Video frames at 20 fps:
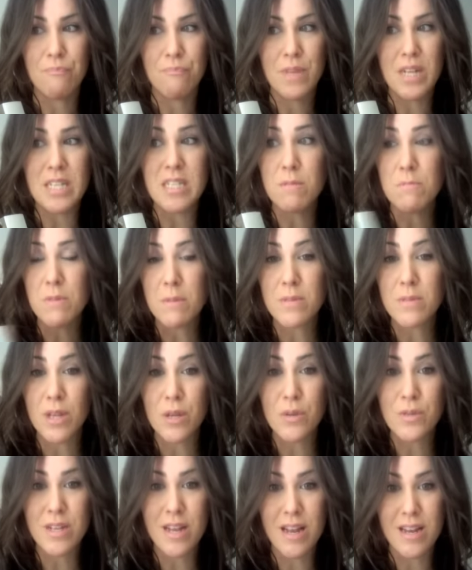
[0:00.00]
Sometimes I
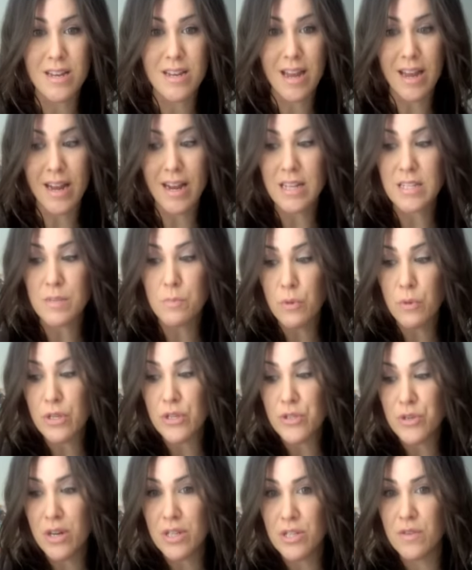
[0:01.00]
use it at night as a
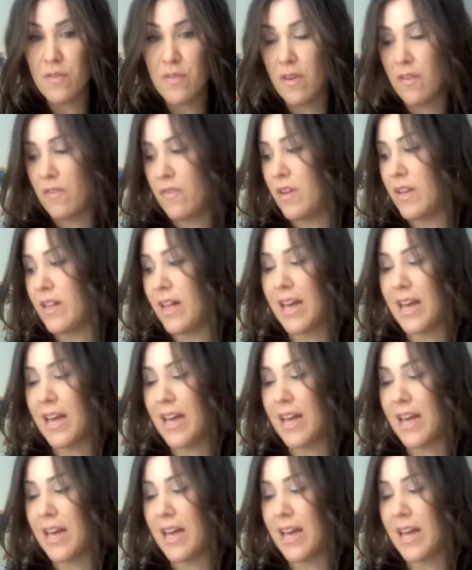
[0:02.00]
moisturizer if I feel